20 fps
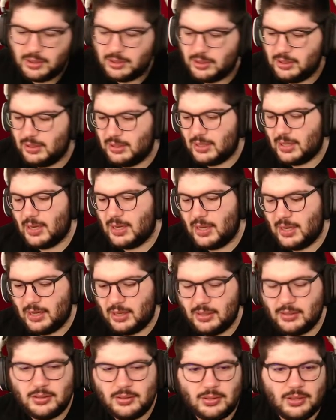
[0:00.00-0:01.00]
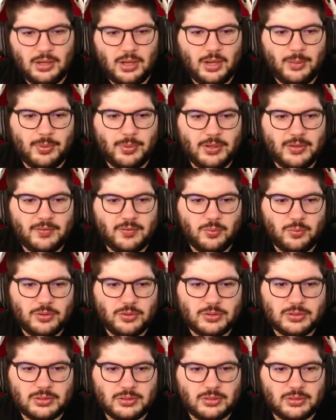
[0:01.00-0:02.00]
He had, I believe it
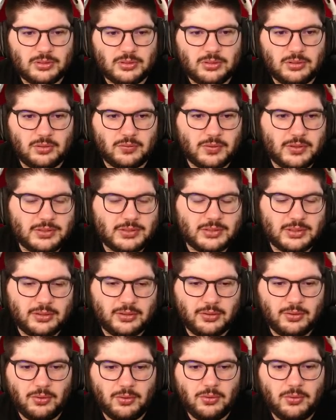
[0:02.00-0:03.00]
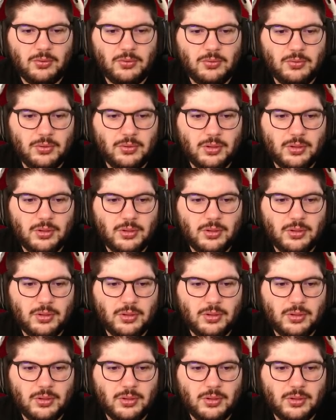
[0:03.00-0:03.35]
was Lloris in goal.